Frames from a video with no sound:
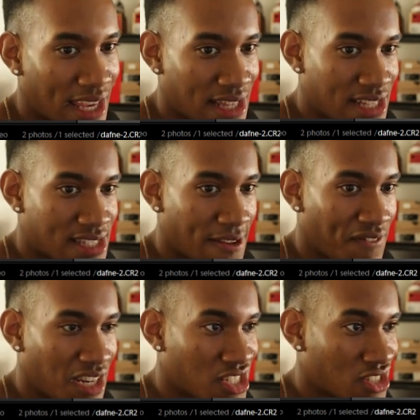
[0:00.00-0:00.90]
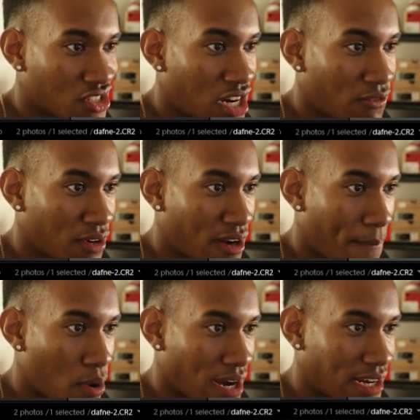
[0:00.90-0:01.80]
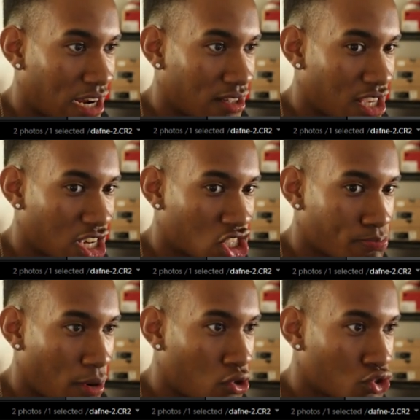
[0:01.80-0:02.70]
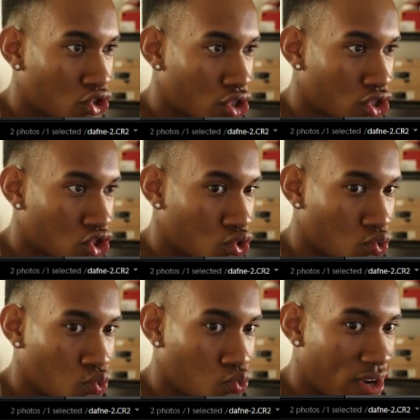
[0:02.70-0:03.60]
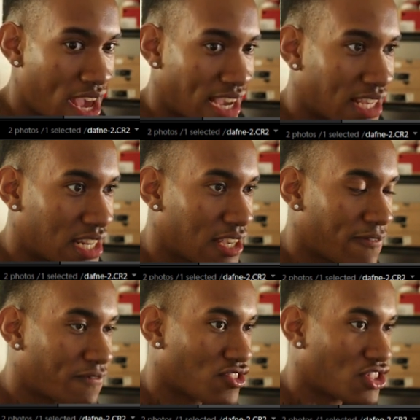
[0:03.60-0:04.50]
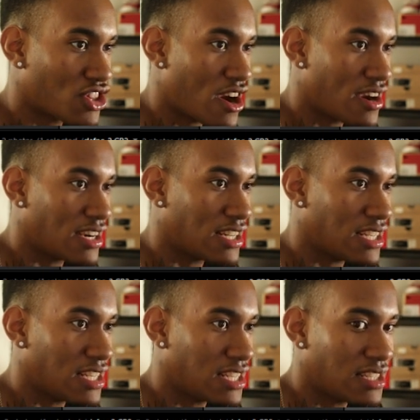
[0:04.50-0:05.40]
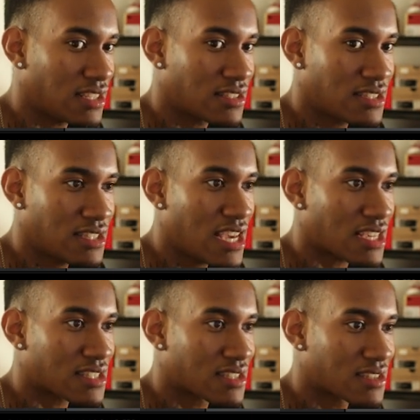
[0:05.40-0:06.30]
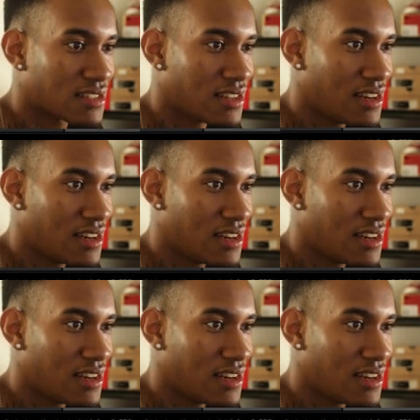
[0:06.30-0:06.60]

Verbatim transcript: And then to finish this off, we're gonna bring down the exposure to -36.